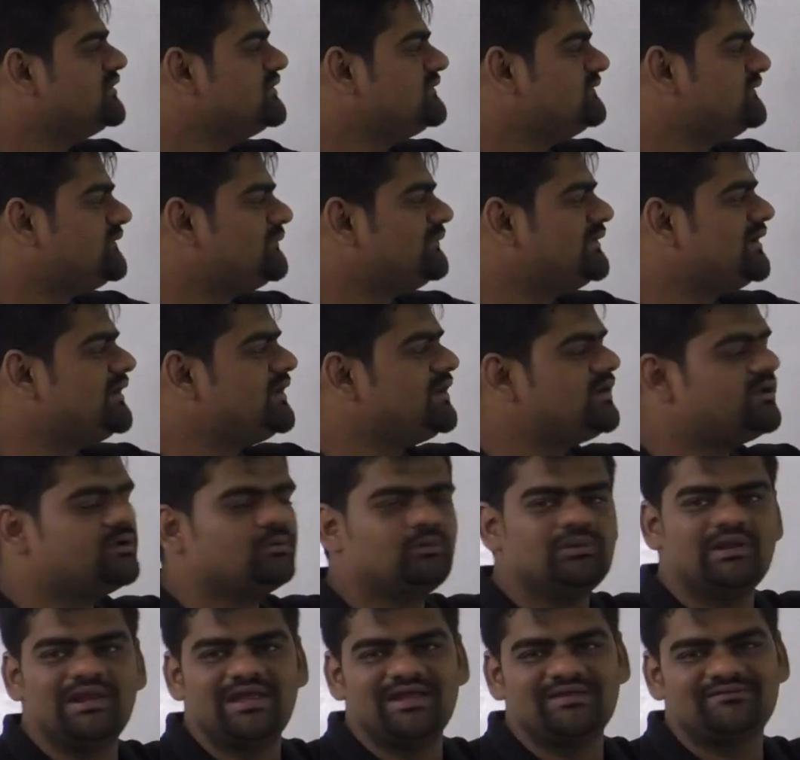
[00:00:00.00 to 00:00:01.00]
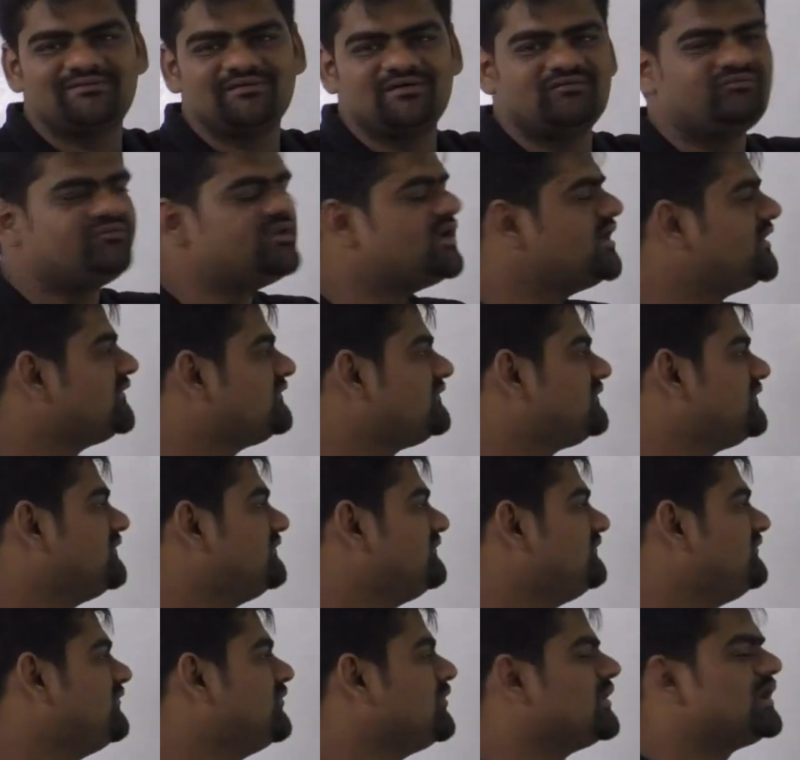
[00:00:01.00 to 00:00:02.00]
Similarly, 2 legs of ducks,
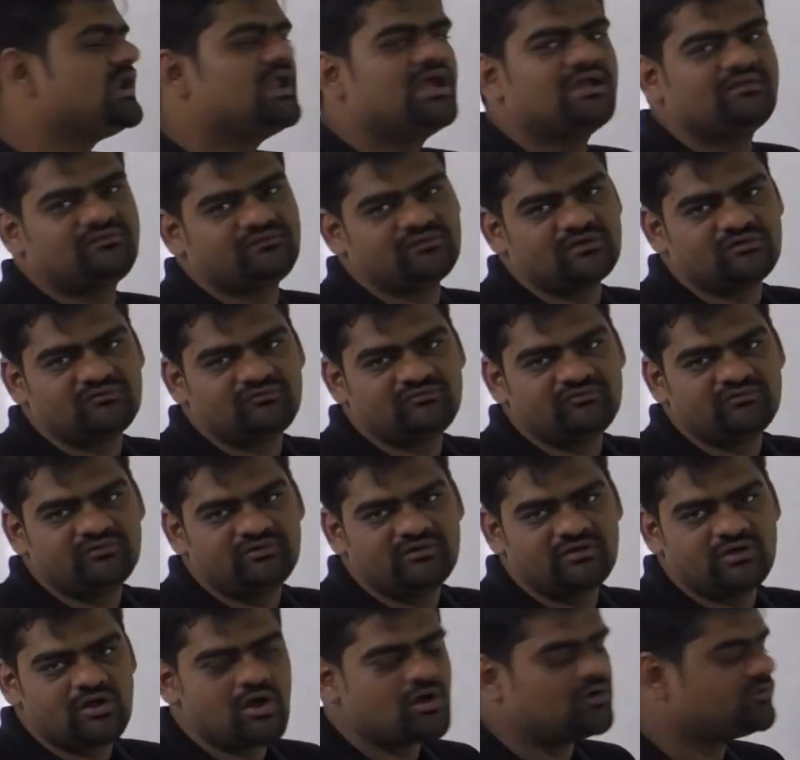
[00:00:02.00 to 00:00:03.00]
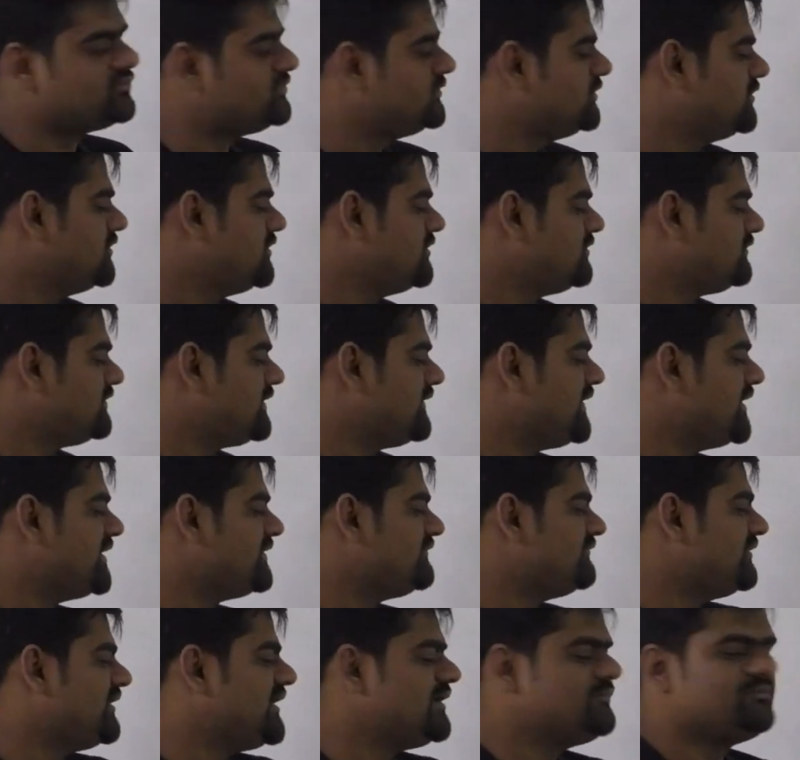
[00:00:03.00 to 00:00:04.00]
4 legs of dogs. So that
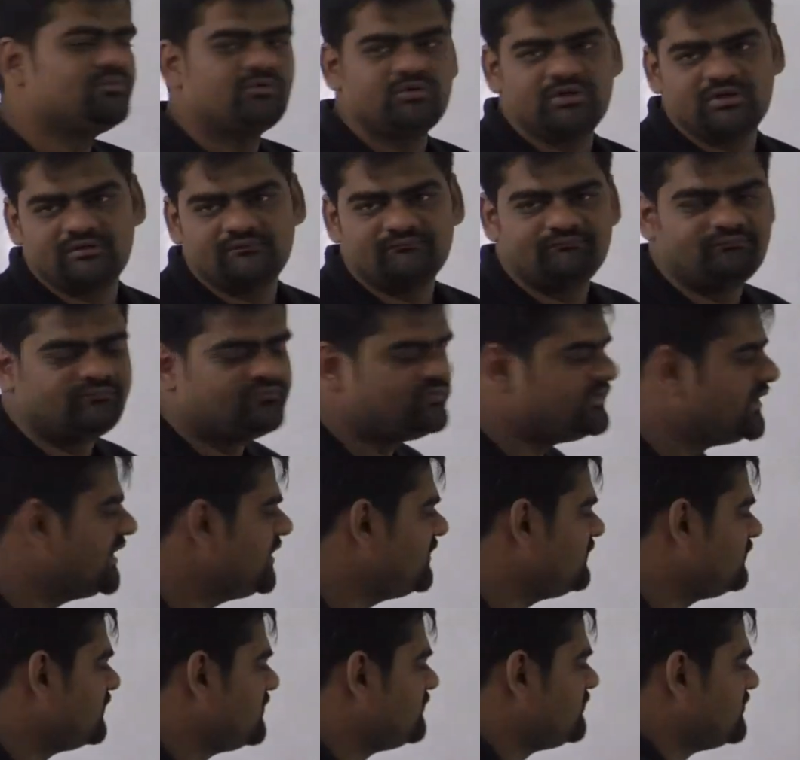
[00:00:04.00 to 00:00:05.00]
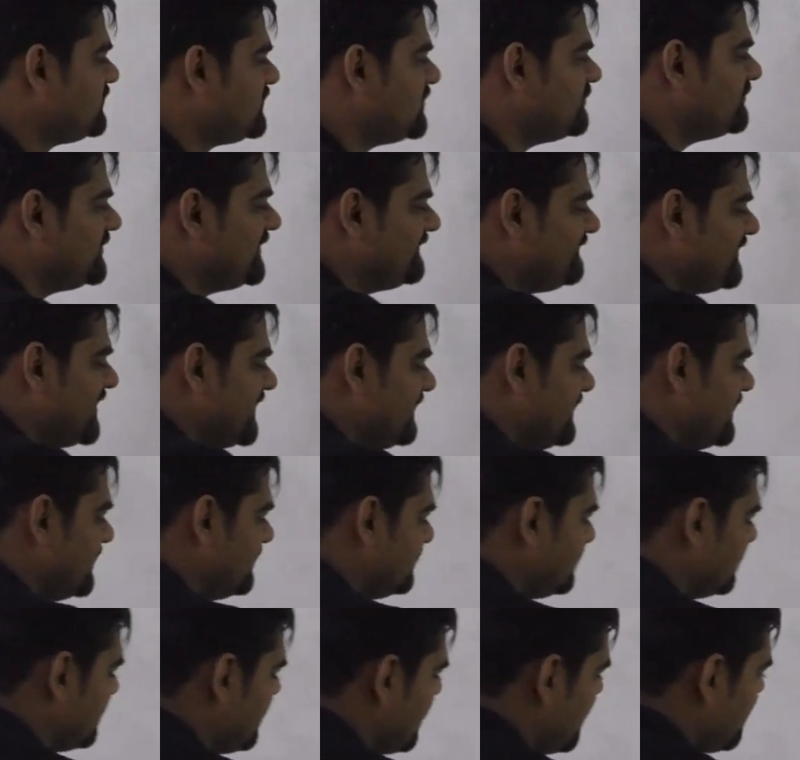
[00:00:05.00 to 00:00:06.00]
is what I am doing. Right. So if you simplify
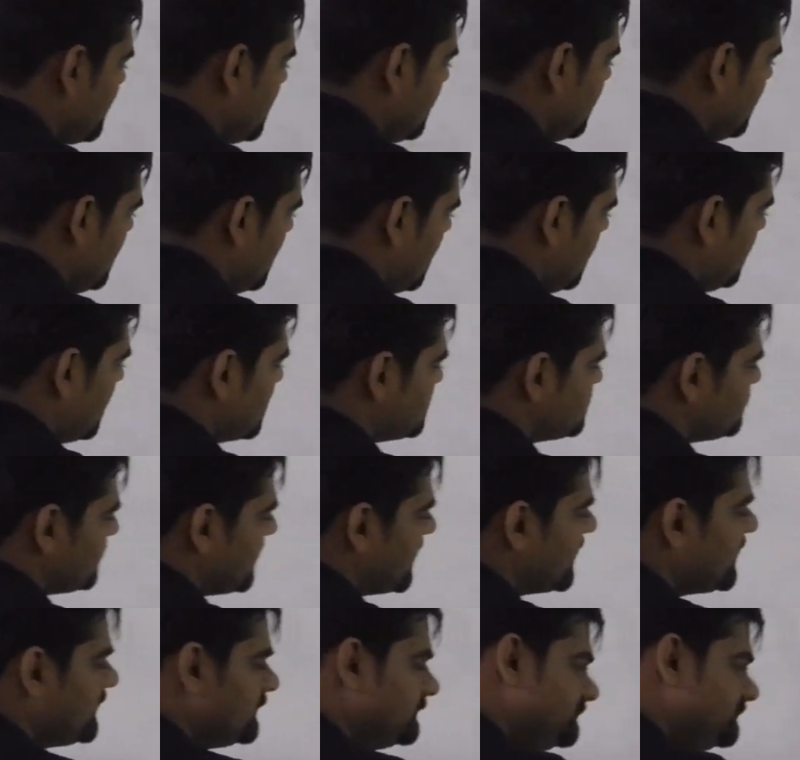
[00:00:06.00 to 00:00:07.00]
this, how much you get?